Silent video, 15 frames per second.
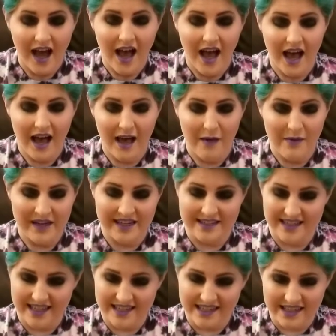And I
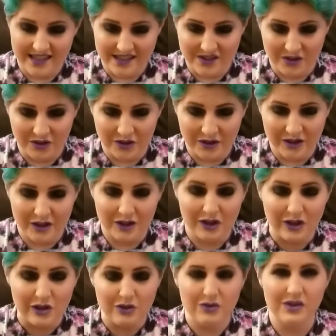tested this earlier.
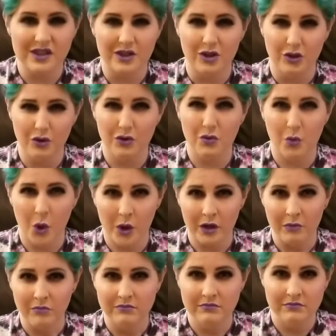Use
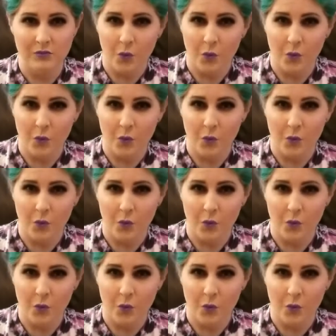lukewarm,